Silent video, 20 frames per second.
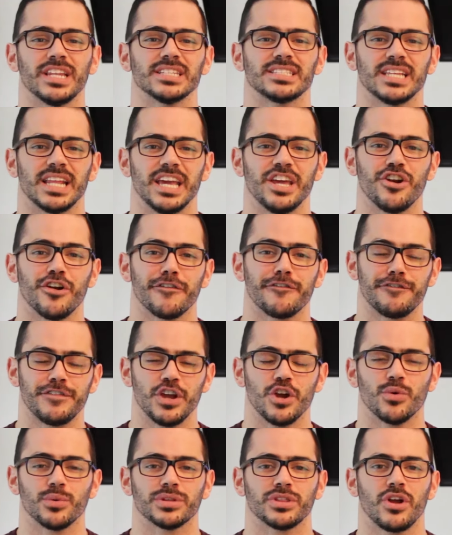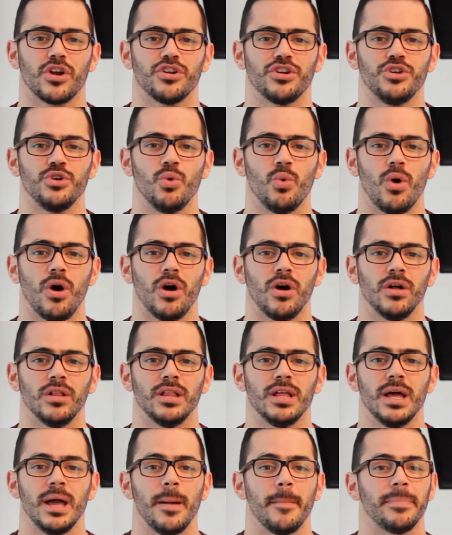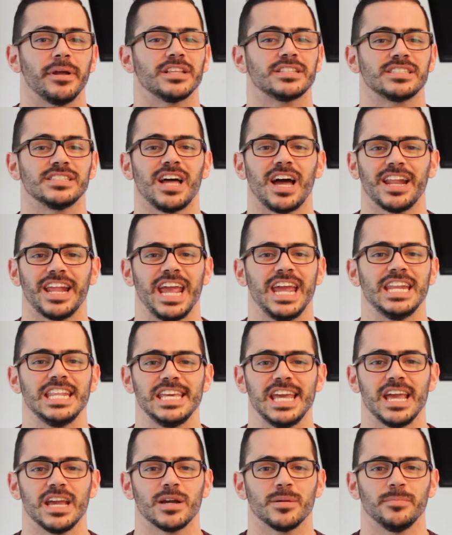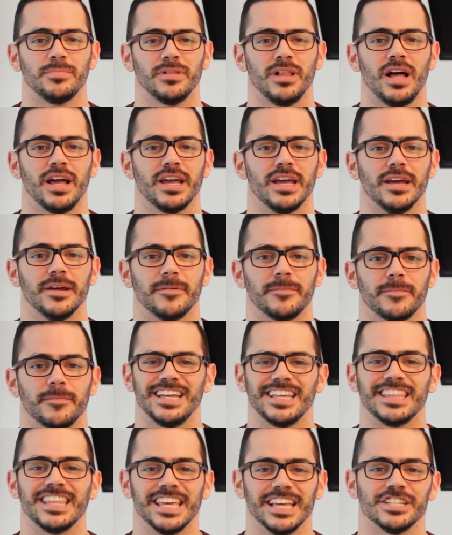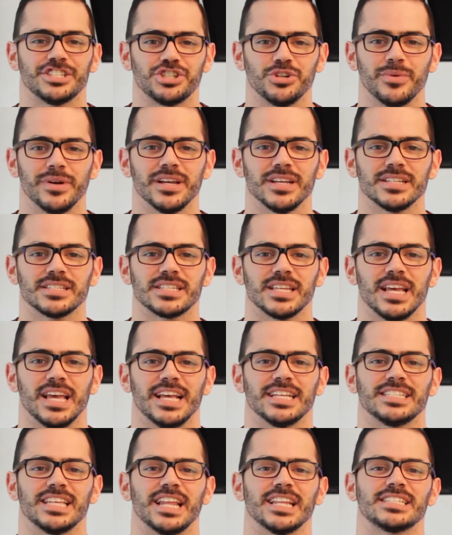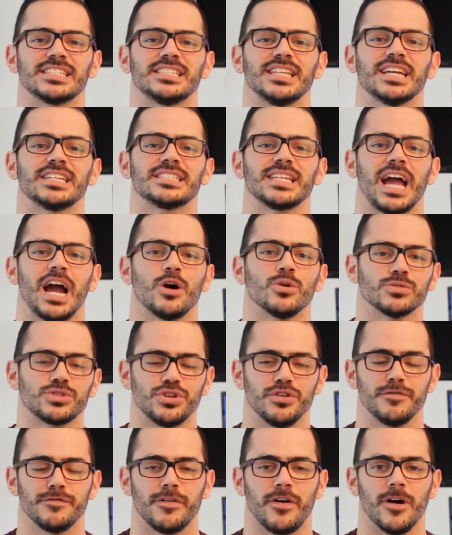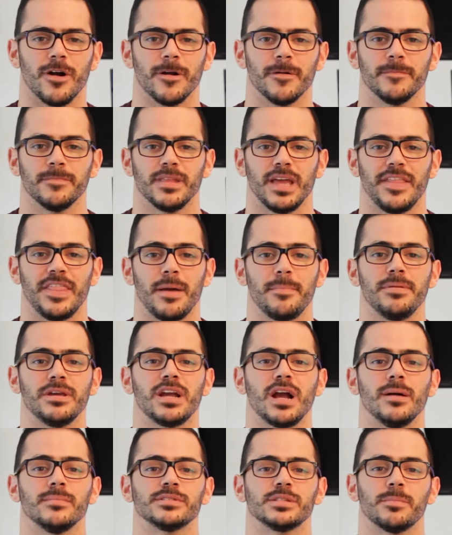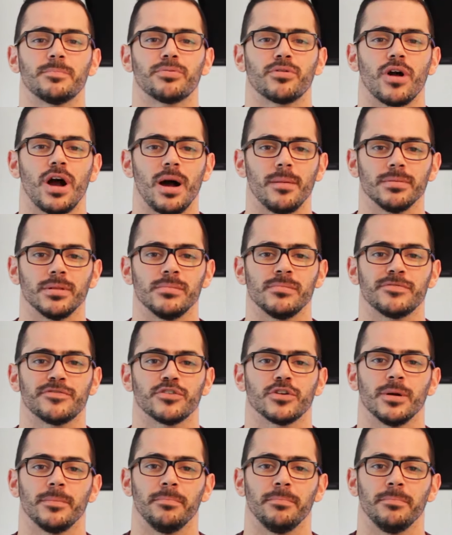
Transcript: does it interfere with our new wall, but it's not ADA compliant. The issue is that it sticks out too far, and that becomes a problem for a